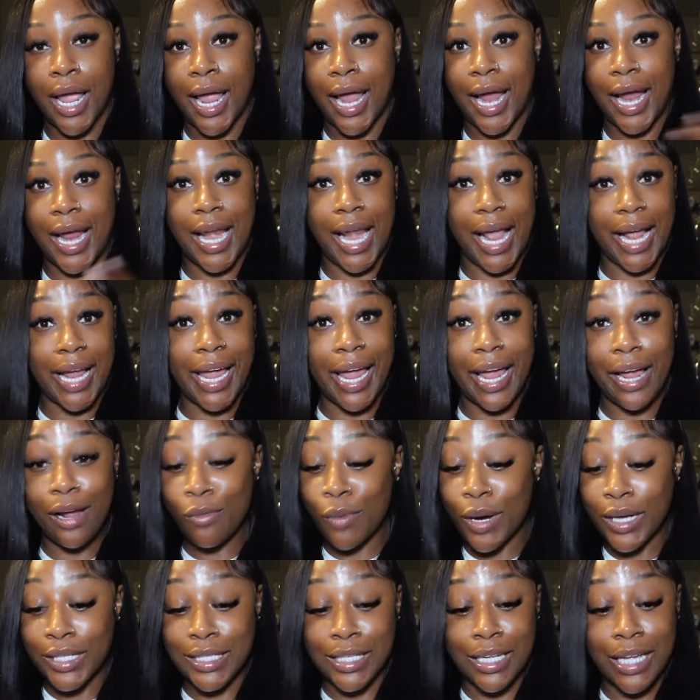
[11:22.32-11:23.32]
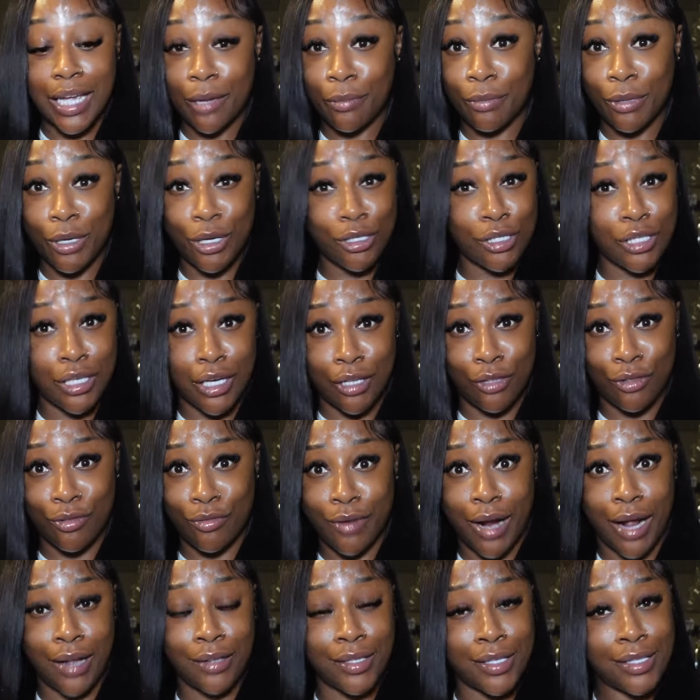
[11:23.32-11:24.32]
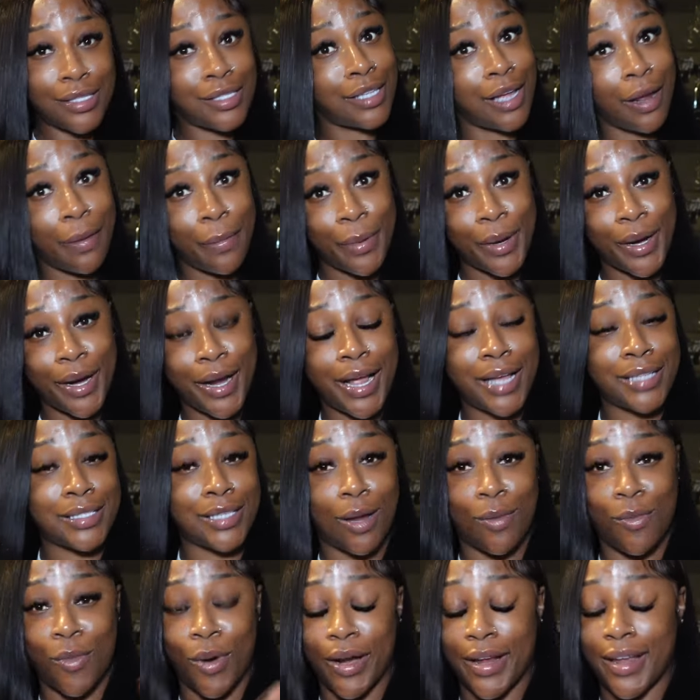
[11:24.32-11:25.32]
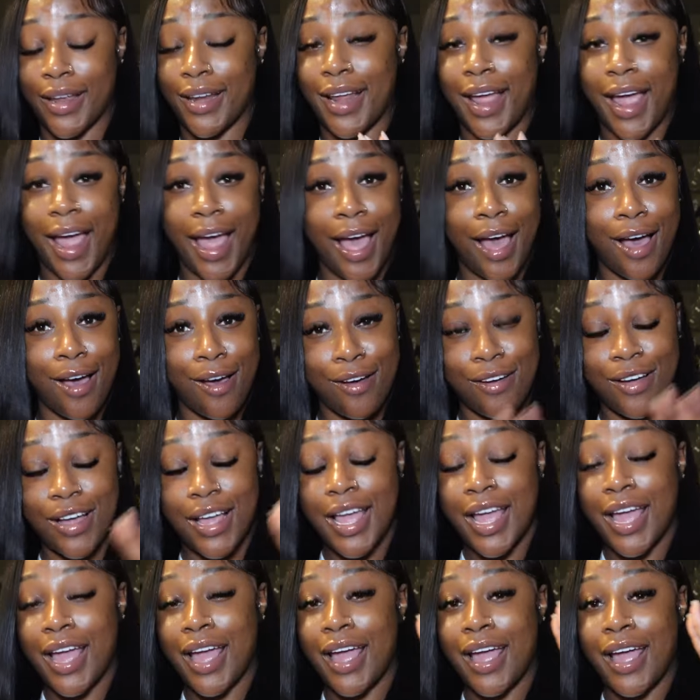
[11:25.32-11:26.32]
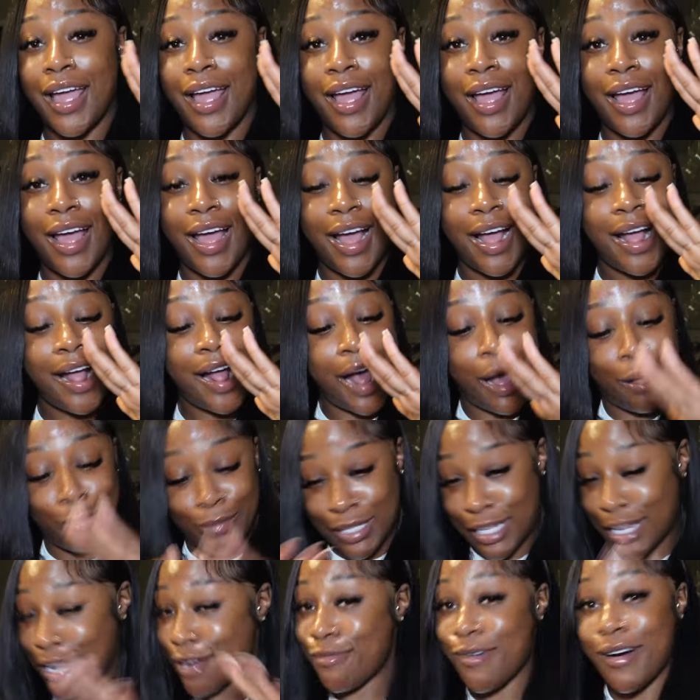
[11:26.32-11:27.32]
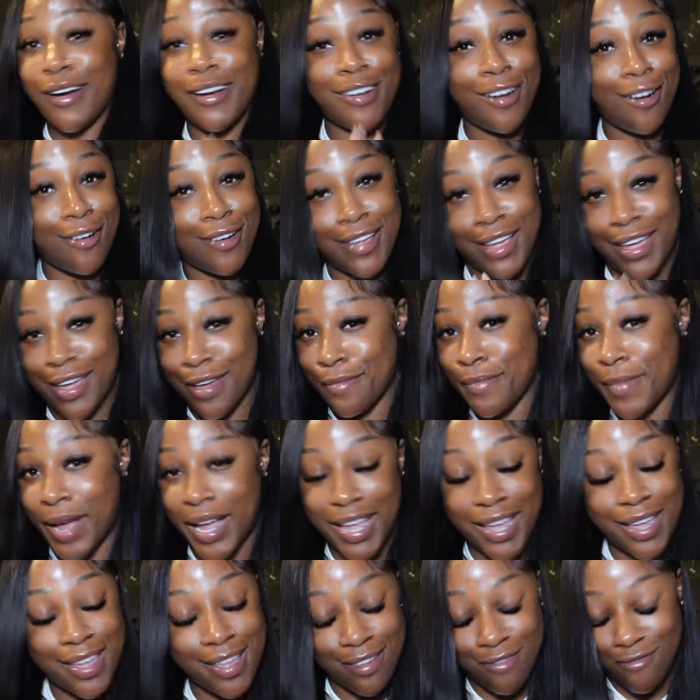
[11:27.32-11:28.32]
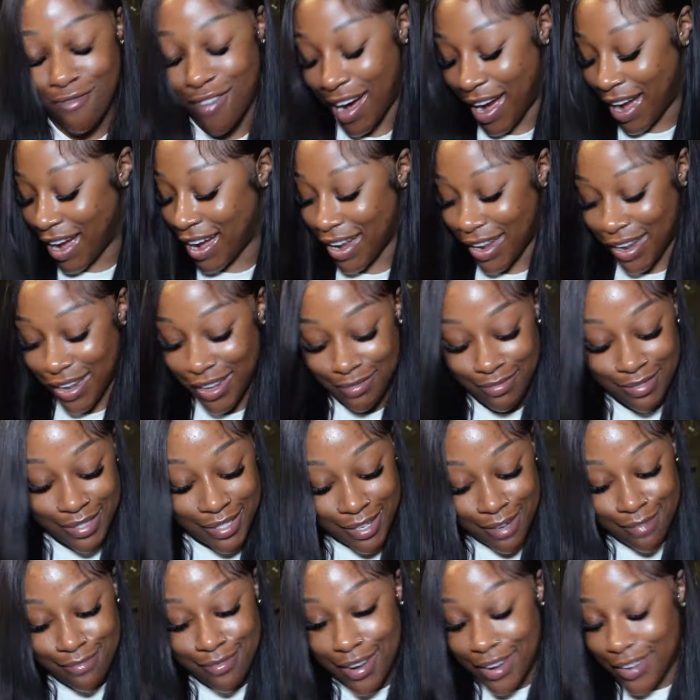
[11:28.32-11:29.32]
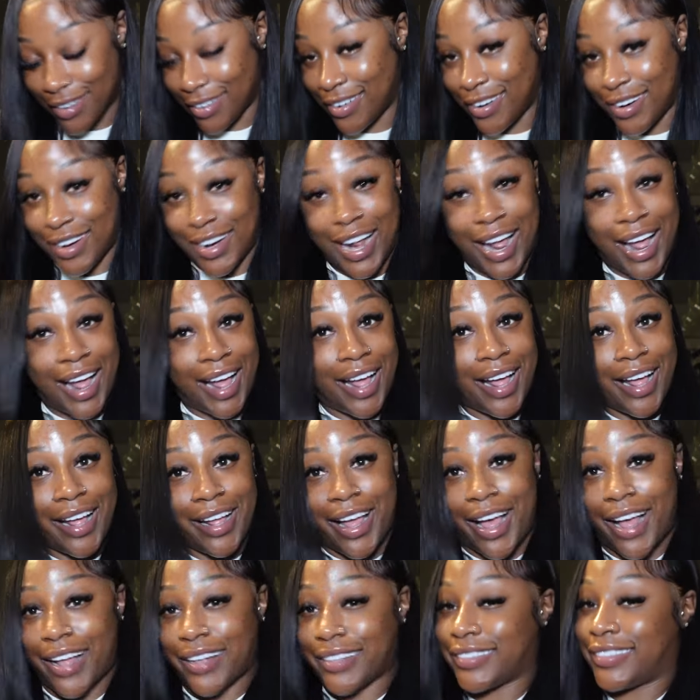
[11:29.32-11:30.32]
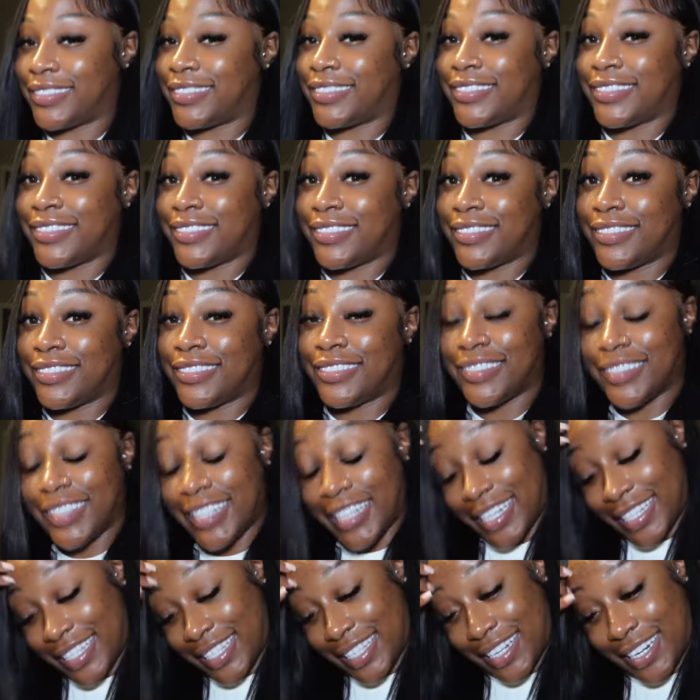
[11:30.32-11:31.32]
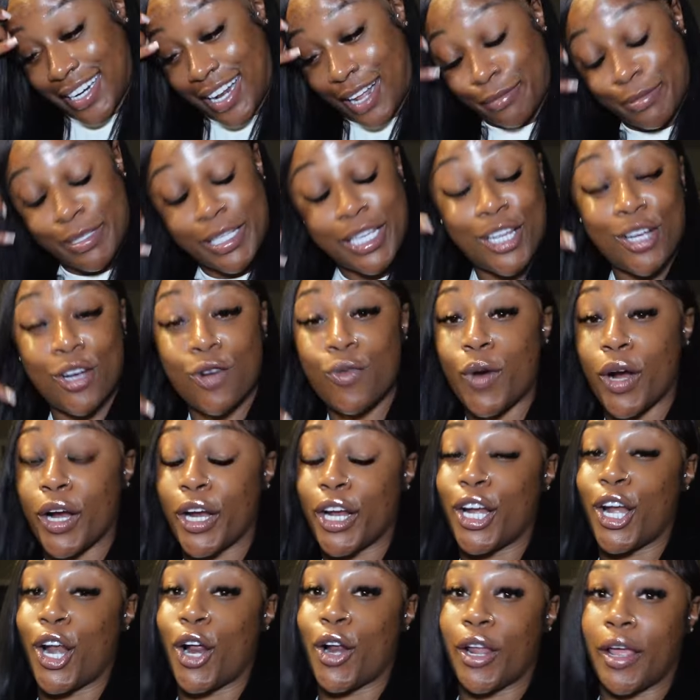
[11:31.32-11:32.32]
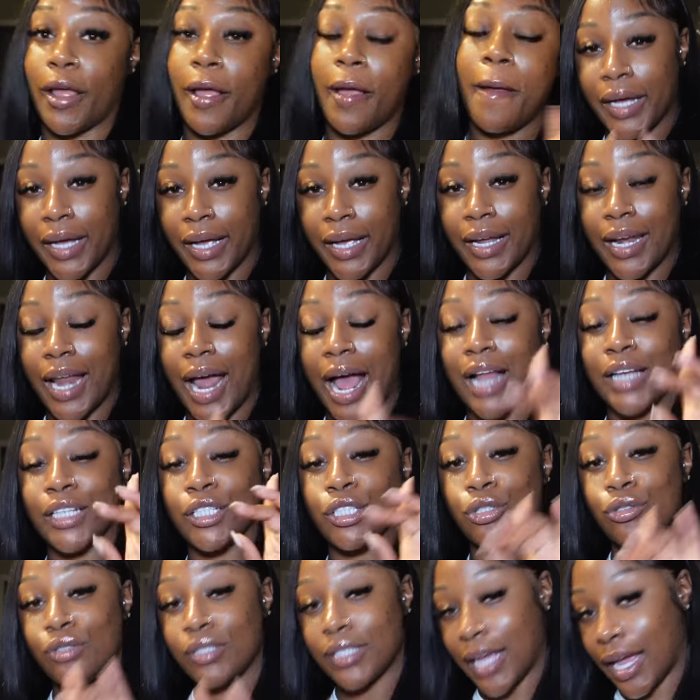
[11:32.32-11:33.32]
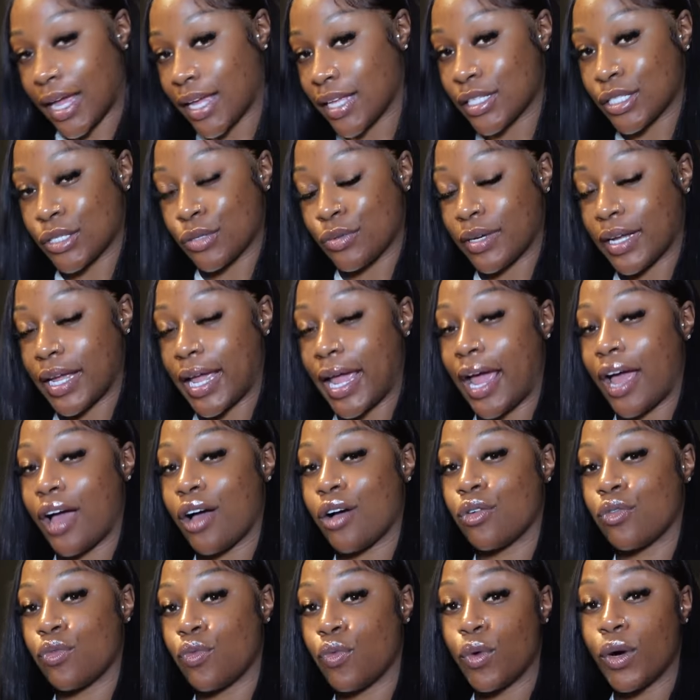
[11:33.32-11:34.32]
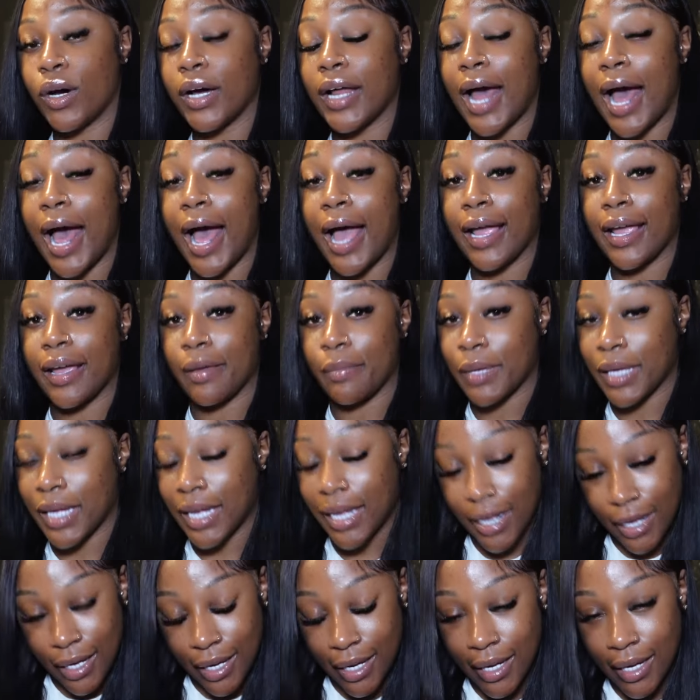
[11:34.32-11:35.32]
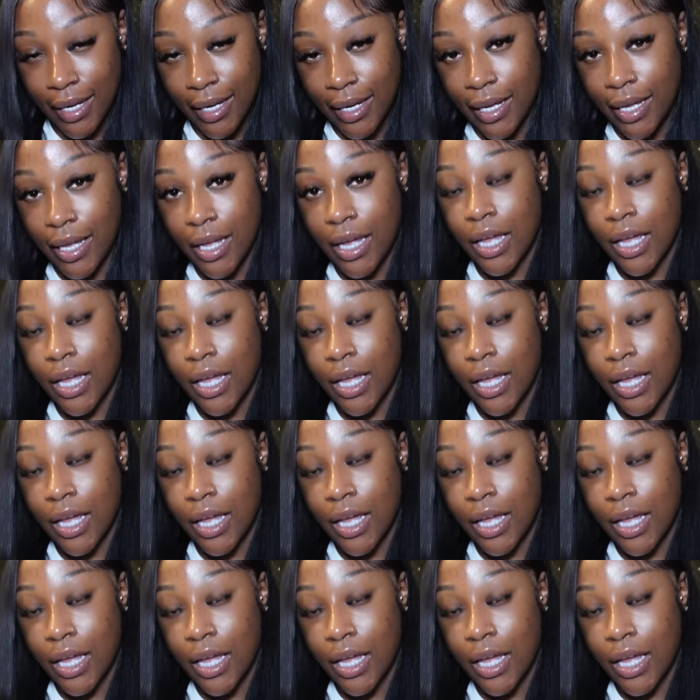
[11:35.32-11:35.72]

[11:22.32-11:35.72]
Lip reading: And I can't wait to keep using it throughout the summer as I'm working out. I'm still working on getting my eating right. I'm still working on it. Listen, I'm still working on it. But I do take into account what I am eating.